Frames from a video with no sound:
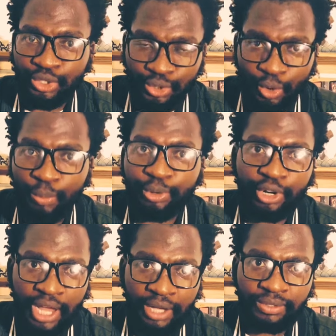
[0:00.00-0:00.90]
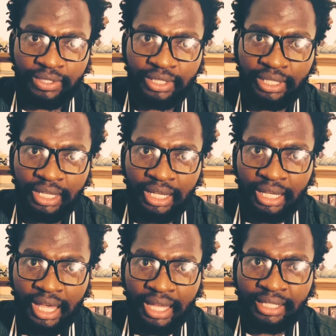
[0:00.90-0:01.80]
so pronounced
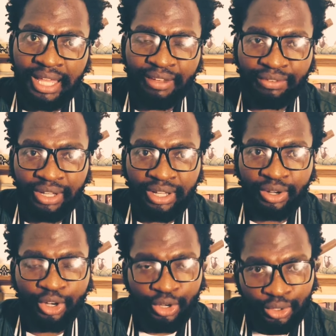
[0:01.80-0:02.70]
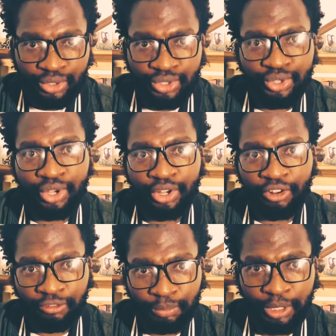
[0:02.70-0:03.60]
and having a good circle
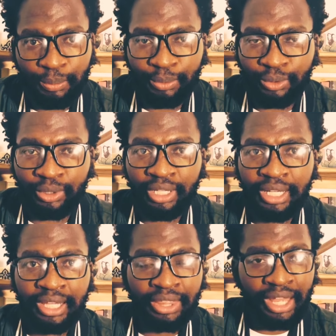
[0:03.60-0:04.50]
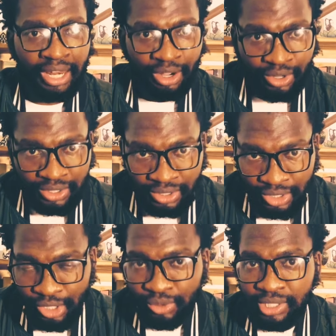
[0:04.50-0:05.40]
of people that are
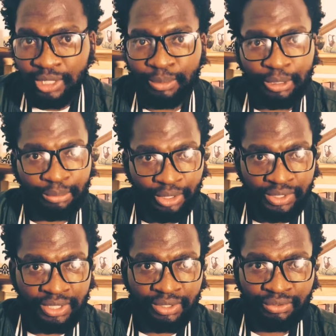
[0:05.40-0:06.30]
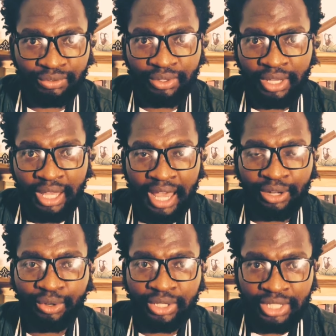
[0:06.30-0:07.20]
continuously being positive
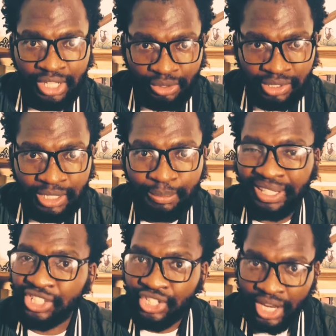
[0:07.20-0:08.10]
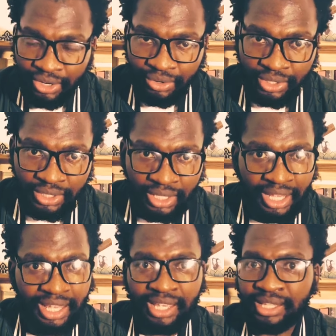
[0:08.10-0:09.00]
and continuously being generous
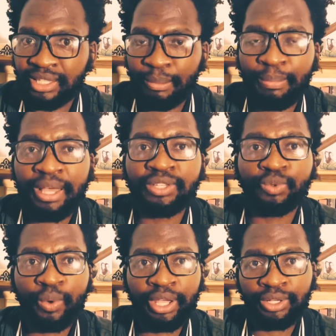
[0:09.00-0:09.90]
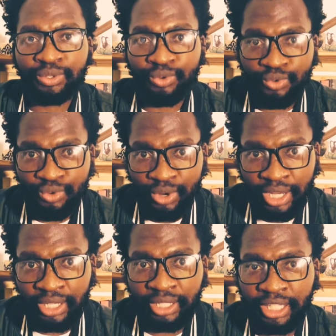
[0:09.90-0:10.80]
is the best way to
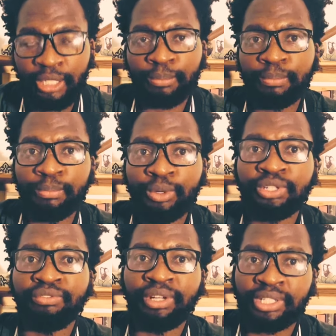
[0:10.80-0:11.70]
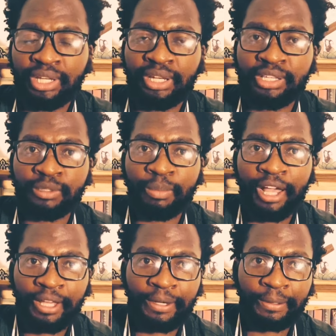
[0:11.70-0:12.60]
really keep motivated and
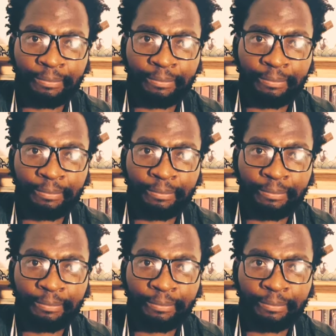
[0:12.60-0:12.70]
inspired.